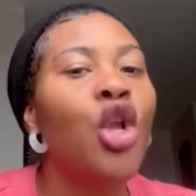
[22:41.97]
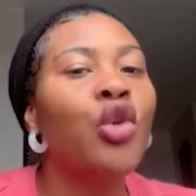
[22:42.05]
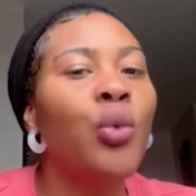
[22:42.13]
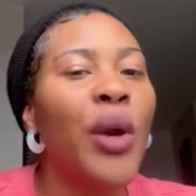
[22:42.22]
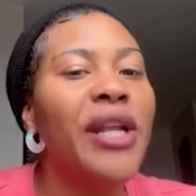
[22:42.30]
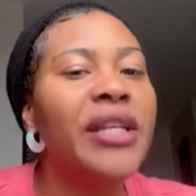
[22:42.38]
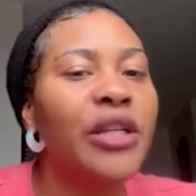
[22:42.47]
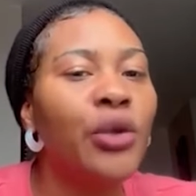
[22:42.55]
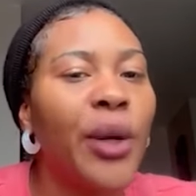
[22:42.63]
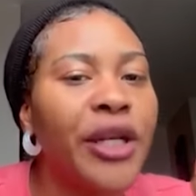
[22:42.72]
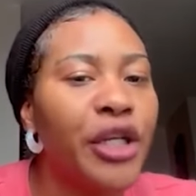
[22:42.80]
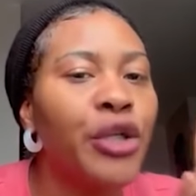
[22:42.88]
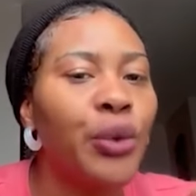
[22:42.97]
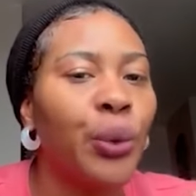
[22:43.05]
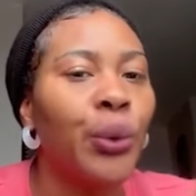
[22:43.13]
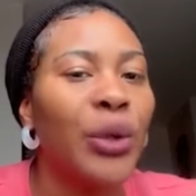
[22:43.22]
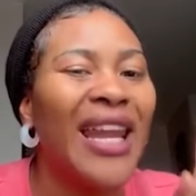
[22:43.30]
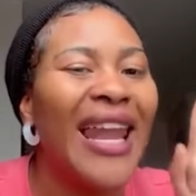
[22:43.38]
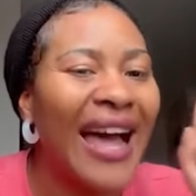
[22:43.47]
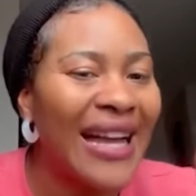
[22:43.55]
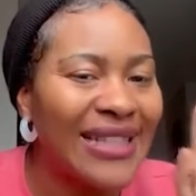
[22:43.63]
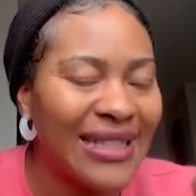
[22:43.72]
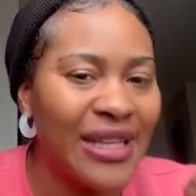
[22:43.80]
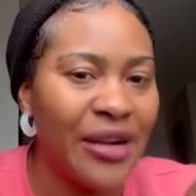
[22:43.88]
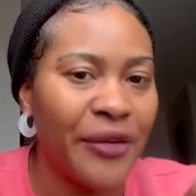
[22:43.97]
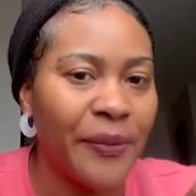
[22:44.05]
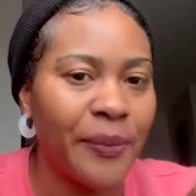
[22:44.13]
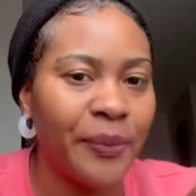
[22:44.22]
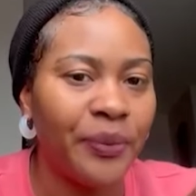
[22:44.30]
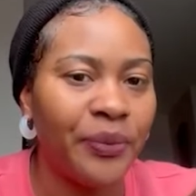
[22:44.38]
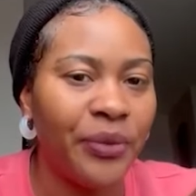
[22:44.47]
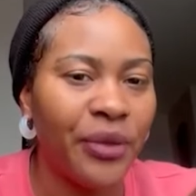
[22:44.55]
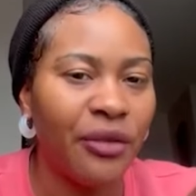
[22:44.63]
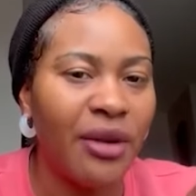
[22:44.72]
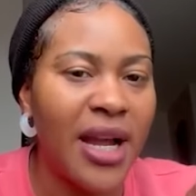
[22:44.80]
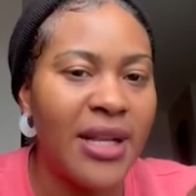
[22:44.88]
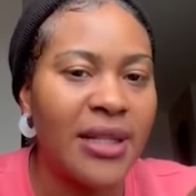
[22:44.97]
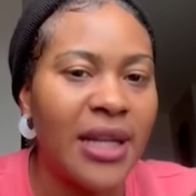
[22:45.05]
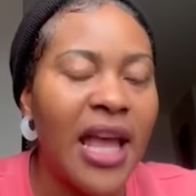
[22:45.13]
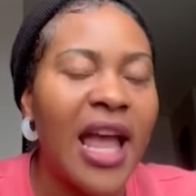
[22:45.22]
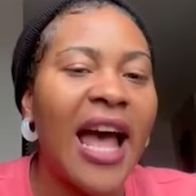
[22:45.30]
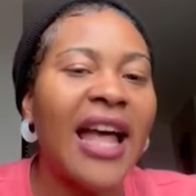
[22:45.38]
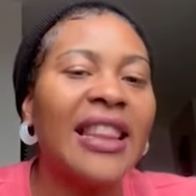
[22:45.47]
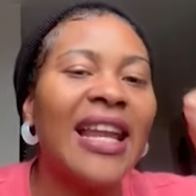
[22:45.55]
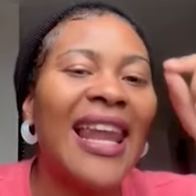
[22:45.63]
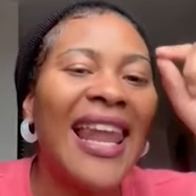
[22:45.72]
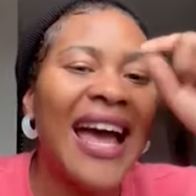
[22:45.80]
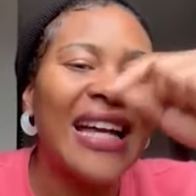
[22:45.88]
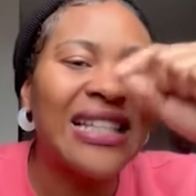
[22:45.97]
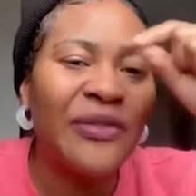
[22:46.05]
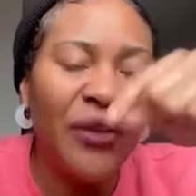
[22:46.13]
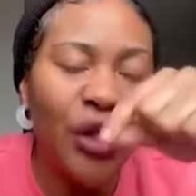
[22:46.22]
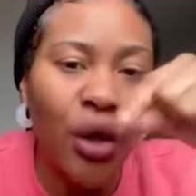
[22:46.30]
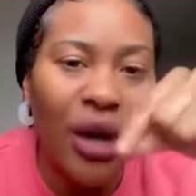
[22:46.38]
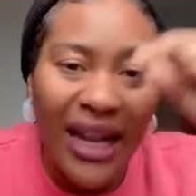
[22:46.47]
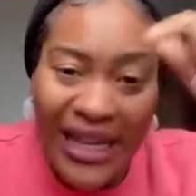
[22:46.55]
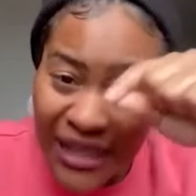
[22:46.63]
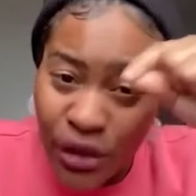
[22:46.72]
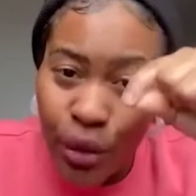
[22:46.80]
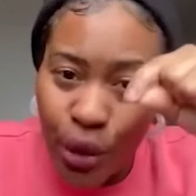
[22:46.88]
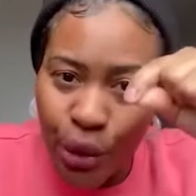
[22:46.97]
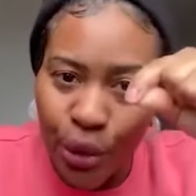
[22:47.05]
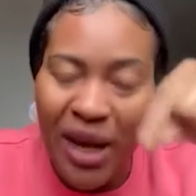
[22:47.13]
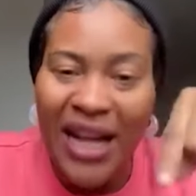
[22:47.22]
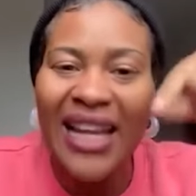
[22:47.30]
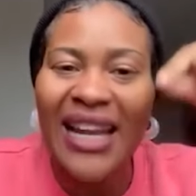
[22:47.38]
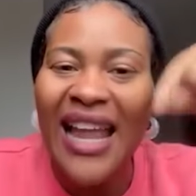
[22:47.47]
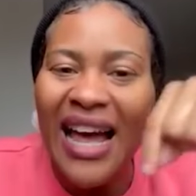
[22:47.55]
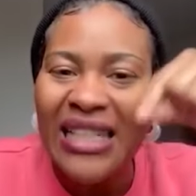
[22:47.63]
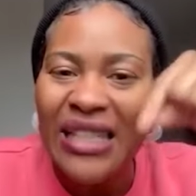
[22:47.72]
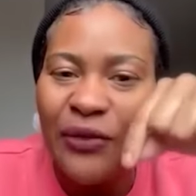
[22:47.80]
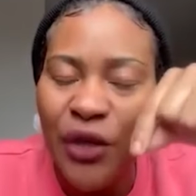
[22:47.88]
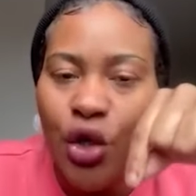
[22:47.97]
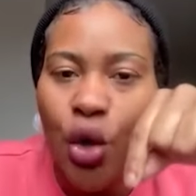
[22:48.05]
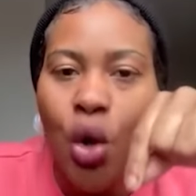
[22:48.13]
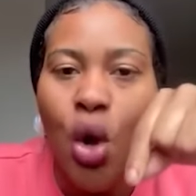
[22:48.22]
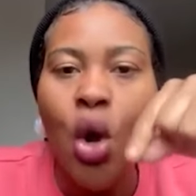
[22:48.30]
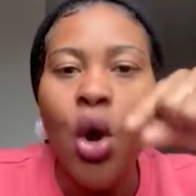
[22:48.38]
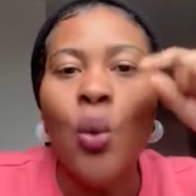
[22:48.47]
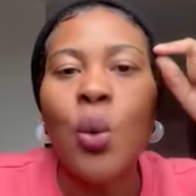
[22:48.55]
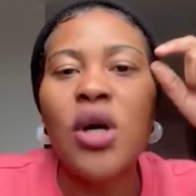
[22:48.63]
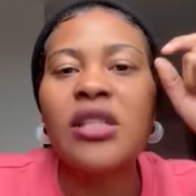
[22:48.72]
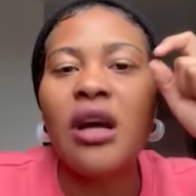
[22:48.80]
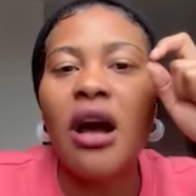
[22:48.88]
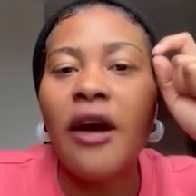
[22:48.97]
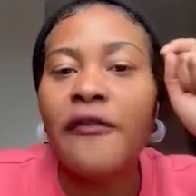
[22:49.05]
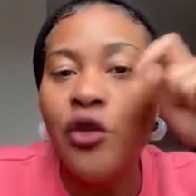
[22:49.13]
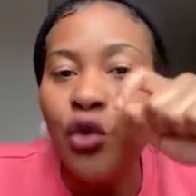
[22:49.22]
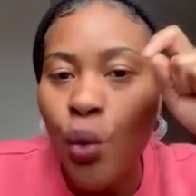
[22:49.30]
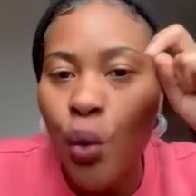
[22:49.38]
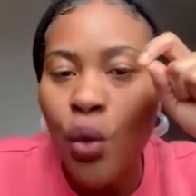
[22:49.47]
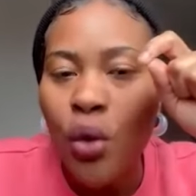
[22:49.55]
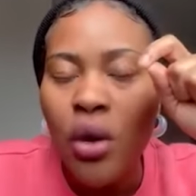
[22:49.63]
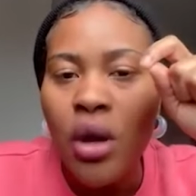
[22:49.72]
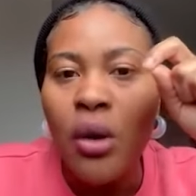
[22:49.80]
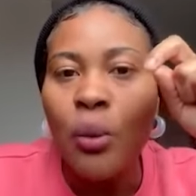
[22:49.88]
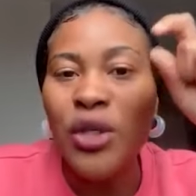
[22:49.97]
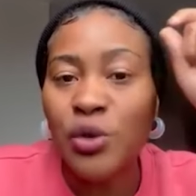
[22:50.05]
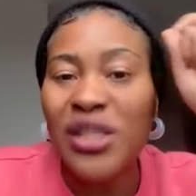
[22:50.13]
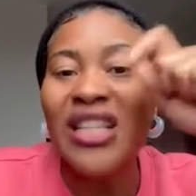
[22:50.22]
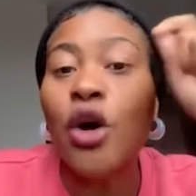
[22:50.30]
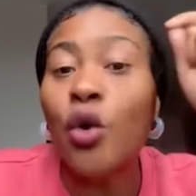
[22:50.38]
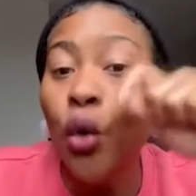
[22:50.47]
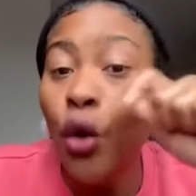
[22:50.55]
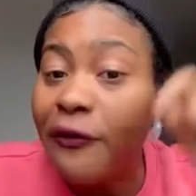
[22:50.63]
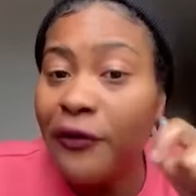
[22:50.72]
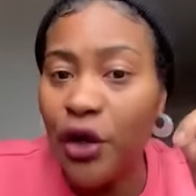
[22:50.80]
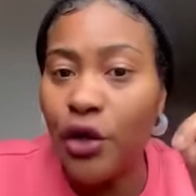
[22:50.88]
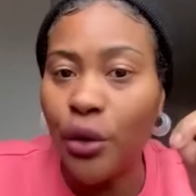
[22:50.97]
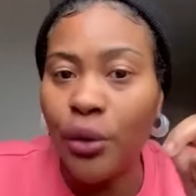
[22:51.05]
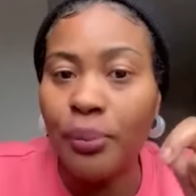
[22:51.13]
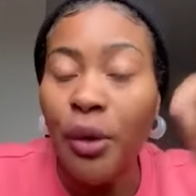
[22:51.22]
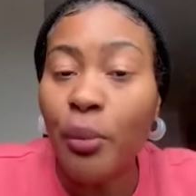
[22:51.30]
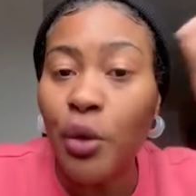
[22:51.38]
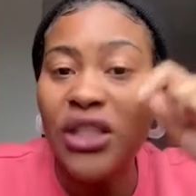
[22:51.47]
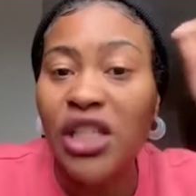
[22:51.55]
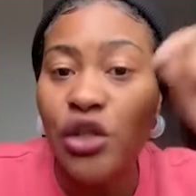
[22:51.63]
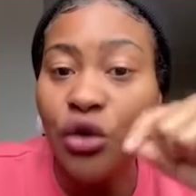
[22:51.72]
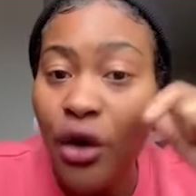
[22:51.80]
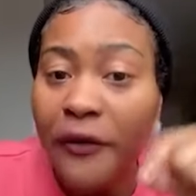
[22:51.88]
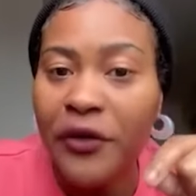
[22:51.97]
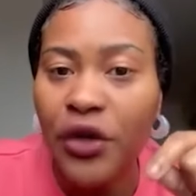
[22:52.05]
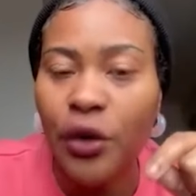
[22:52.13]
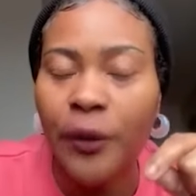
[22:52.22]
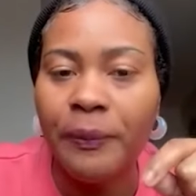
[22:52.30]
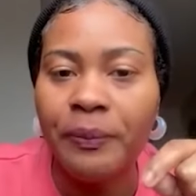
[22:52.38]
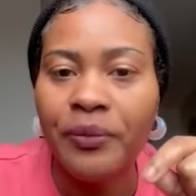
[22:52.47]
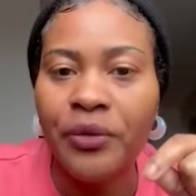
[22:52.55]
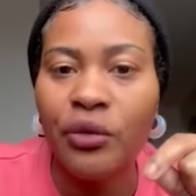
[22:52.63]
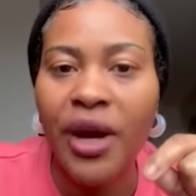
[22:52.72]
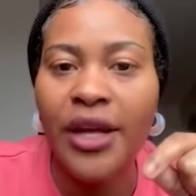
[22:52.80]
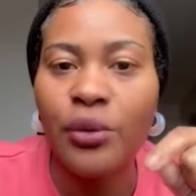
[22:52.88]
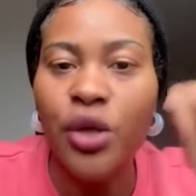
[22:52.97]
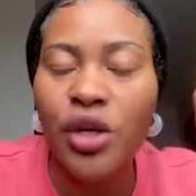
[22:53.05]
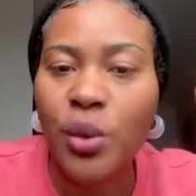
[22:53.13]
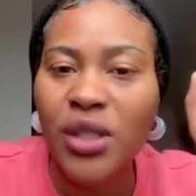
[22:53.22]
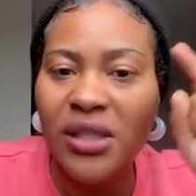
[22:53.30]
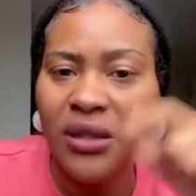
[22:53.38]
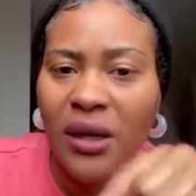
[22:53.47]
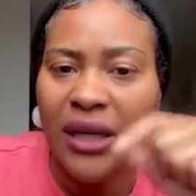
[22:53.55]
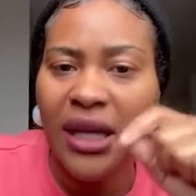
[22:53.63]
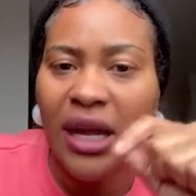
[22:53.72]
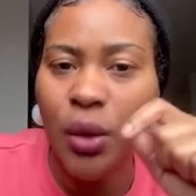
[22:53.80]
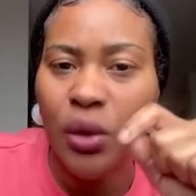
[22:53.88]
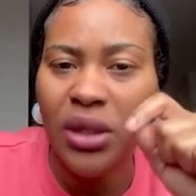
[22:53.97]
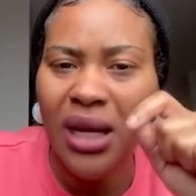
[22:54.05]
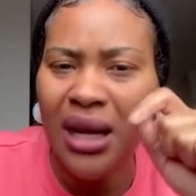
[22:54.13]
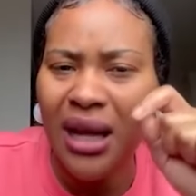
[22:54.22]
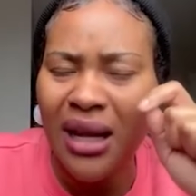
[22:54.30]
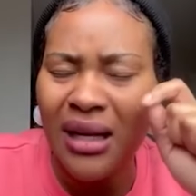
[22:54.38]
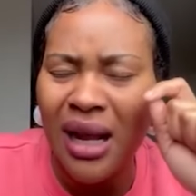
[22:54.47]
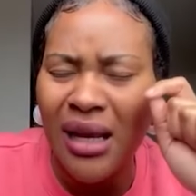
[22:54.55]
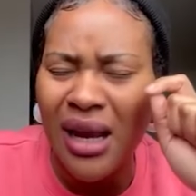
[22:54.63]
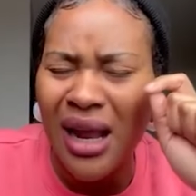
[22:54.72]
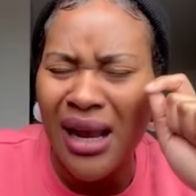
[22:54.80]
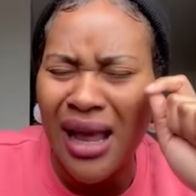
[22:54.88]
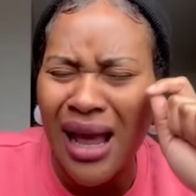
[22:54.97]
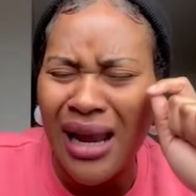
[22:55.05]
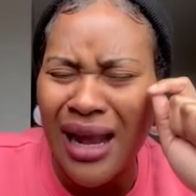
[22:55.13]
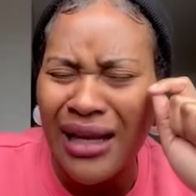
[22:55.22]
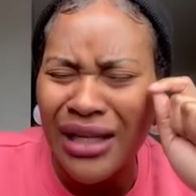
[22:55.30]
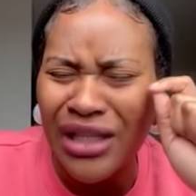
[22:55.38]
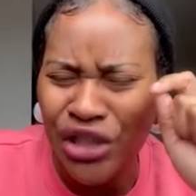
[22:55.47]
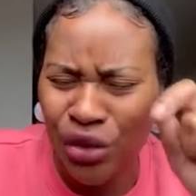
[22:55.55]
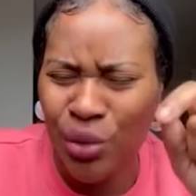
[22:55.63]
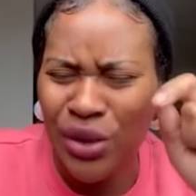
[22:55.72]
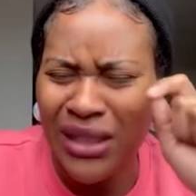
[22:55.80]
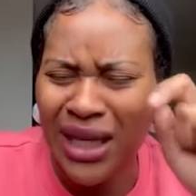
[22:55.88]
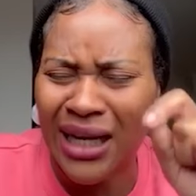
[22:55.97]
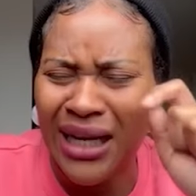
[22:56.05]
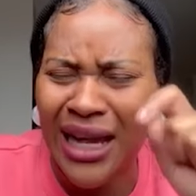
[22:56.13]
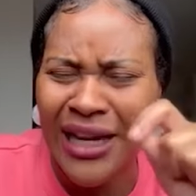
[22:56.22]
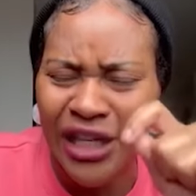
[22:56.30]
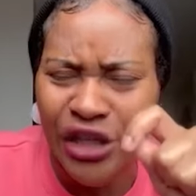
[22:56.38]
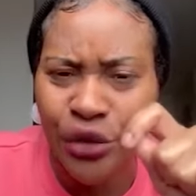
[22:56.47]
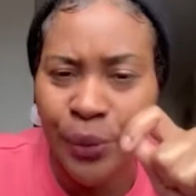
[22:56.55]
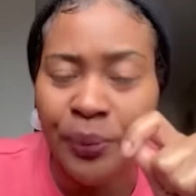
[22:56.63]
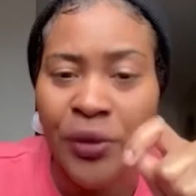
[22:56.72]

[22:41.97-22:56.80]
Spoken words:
2022. Last year, right? And the last video on his YouTube and the last video was of you, which was a good video promoting your video, right? Where you was talking about an issue, was tackling an issue,